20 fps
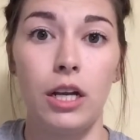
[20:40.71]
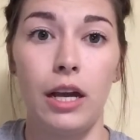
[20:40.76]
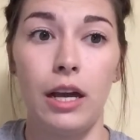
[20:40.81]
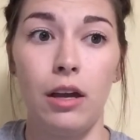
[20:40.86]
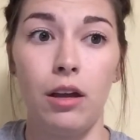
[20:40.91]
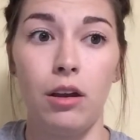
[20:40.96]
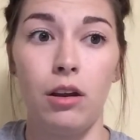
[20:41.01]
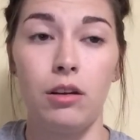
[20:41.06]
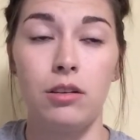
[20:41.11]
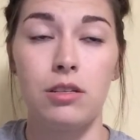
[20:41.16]

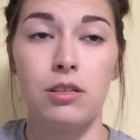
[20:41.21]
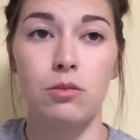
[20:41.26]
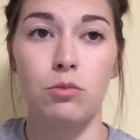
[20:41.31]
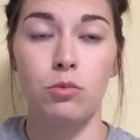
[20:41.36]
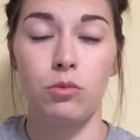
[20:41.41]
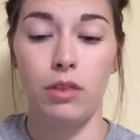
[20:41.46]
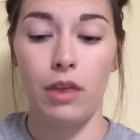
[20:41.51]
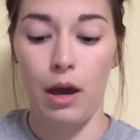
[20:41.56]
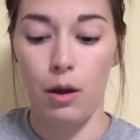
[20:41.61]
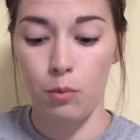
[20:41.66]
And
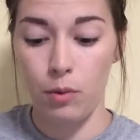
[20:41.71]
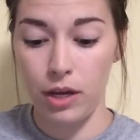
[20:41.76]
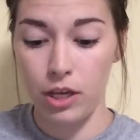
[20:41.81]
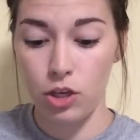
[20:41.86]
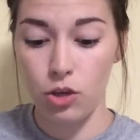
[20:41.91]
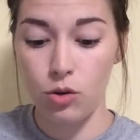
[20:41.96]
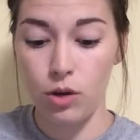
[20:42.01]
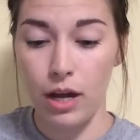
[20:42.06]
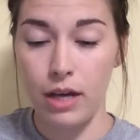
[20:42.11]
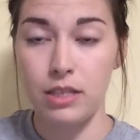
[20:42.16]
that way
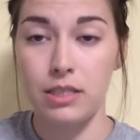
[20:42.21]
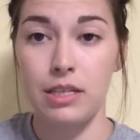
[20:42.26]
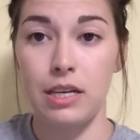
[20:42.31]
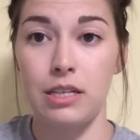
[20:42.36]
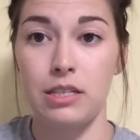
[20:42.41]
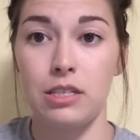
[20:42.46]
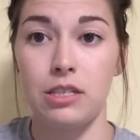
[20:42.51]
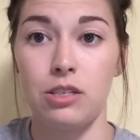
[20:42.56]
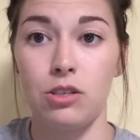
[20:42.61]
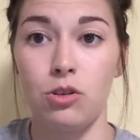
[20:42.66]
you guys
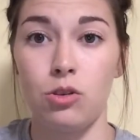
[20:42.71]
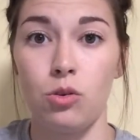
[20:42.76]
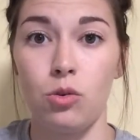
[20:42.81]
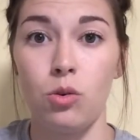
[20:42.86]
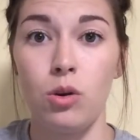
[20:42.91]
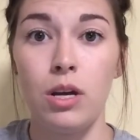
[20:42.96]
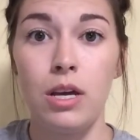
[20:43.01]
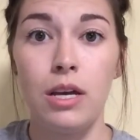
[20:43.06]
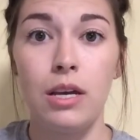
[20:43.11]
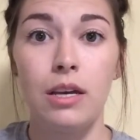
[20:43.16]
get to